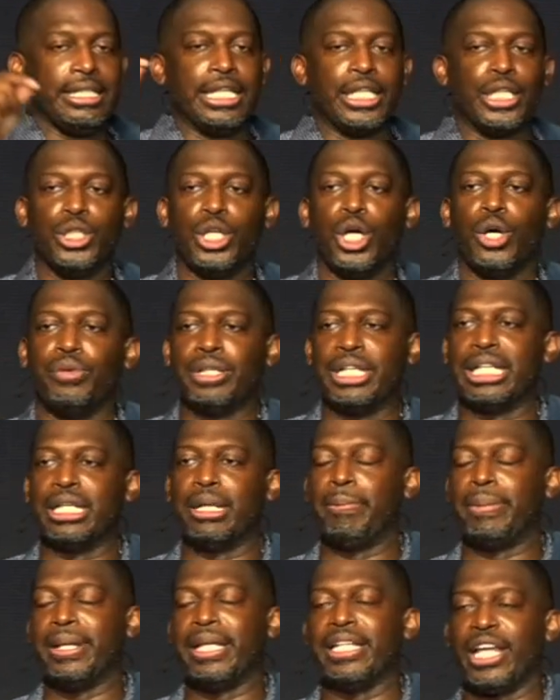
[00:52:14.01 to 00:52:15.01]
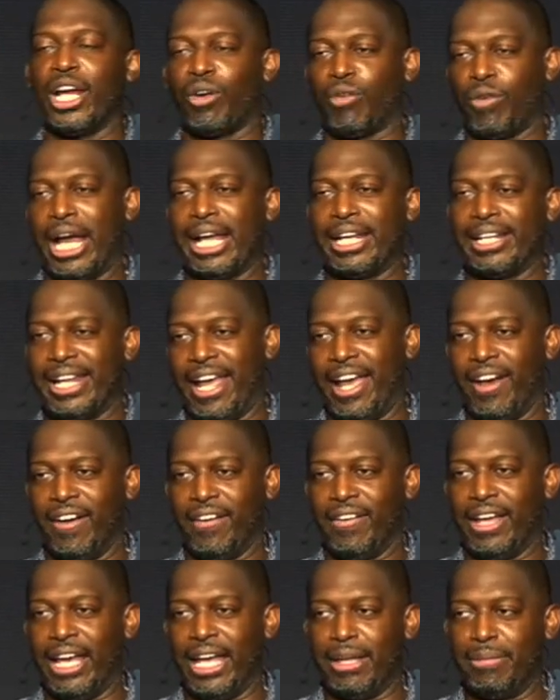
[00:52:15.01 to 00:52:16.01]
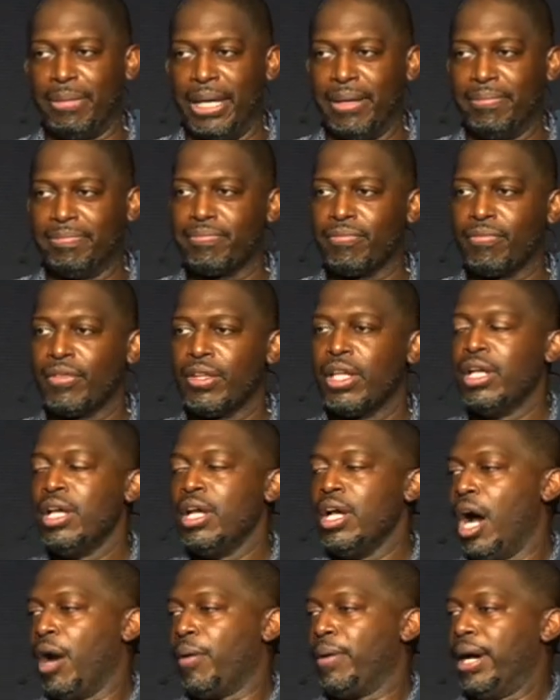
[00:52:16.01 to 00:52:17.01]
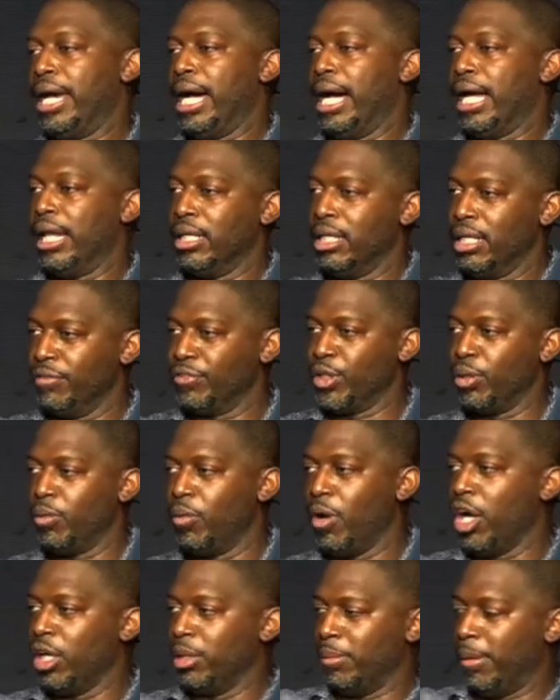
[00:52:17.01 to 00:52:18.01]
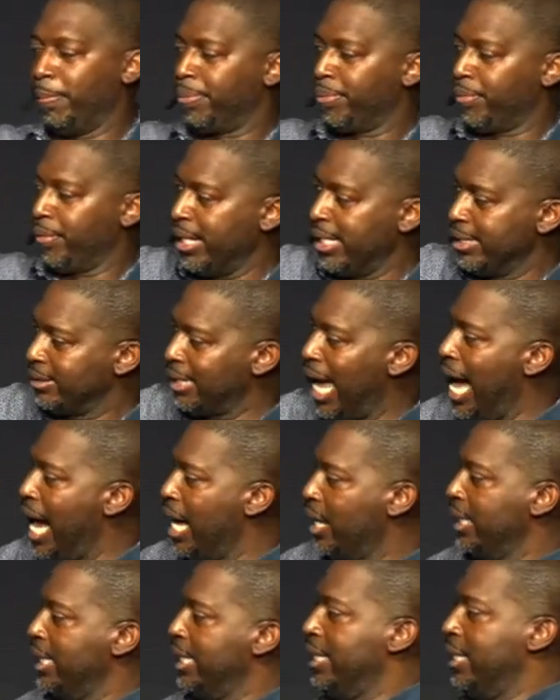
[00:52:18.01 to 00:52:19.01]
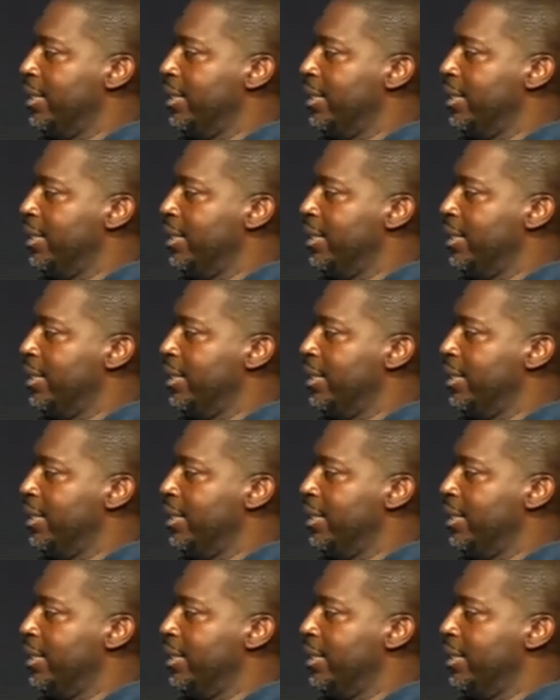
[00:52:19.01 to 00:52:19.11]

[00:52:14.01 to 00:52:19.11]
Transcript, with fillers: then you don't need to be there right now. Amen. All right, I love you all. I'm going to pray us out of here.